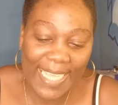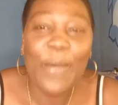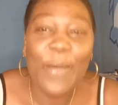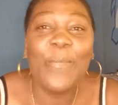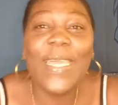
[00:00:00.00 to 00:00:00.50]

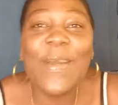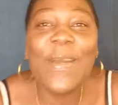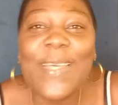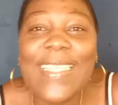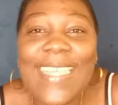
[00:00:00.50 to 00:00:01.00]
Big up
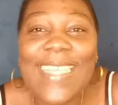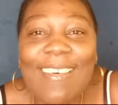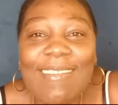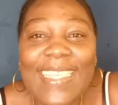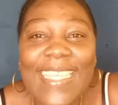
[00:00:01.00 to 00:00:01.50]
yourself,
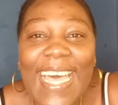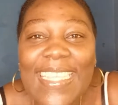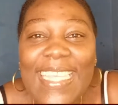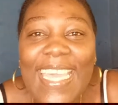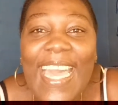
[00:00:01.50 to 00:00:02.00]

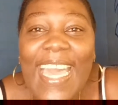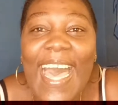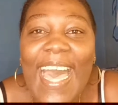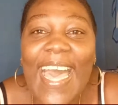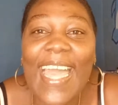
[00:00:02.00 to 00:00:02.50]
Sassy Hi
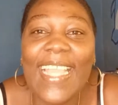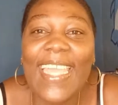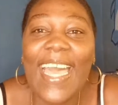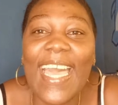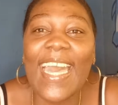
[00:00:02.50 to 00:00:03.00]

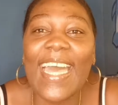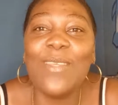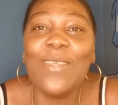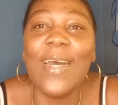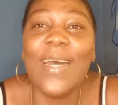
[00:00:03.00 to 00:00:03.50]
Highly Got
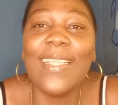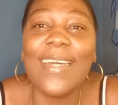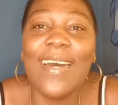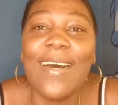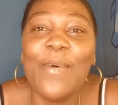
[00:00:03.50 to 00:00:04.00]

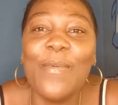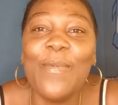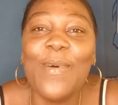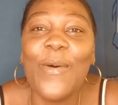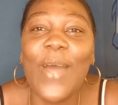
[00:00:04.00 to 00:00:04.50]
welcome.
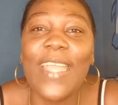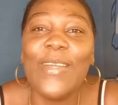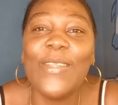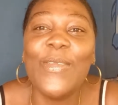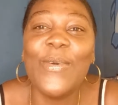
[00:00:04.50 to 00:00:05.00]
How are you
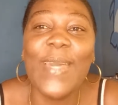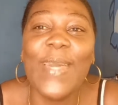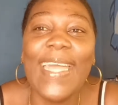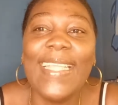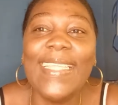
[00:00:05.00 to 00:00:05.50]

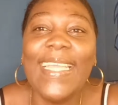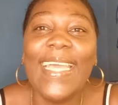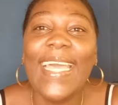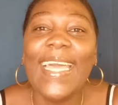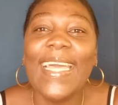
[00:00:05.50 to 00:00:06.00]
doing?
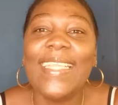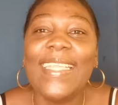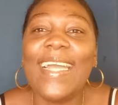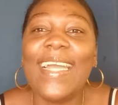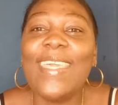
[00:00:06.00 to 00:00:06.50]

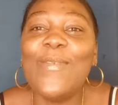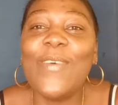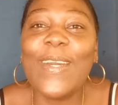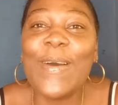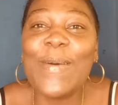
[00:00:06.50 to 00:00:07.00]
Thank you for
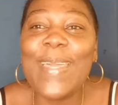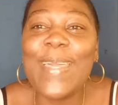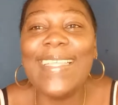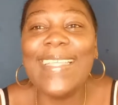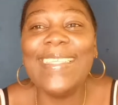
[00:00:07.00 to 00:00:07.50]

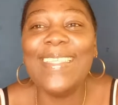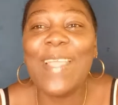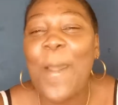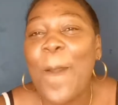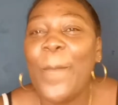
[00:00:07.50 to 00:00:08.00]
coming.
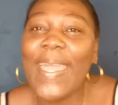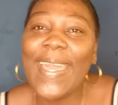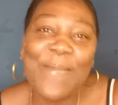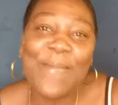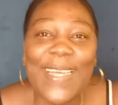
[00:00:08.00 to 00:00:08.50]
Big
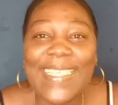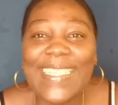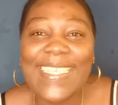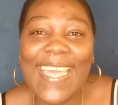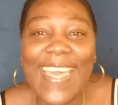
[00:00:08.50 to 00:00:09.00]
up
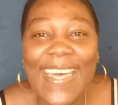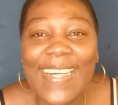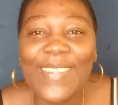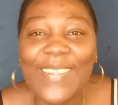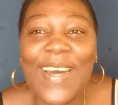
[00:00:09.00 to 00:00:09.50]

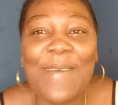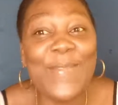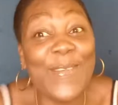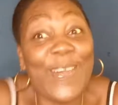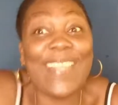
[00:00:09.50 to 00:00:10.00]
yourself. I'm
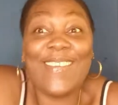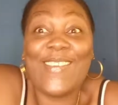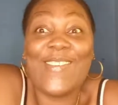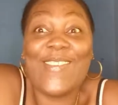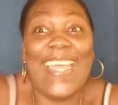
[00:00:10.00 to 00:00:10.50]
doing
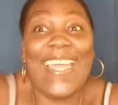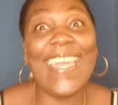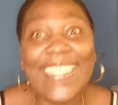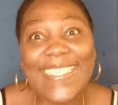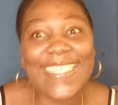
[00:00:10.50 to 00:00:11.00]

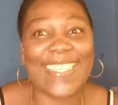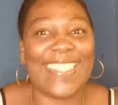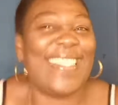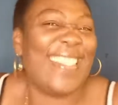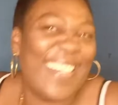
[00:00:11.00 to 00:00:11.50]
great.
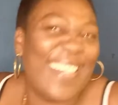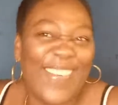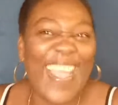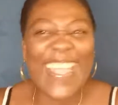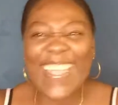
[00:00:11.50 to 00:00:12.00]

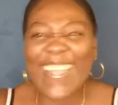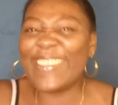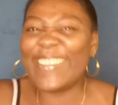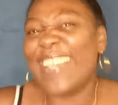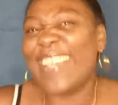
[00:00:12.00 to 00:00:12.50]
We're here to
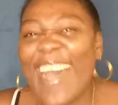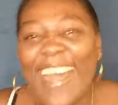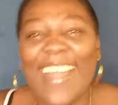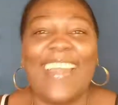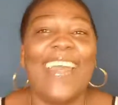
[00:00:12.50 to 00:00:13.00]
talk.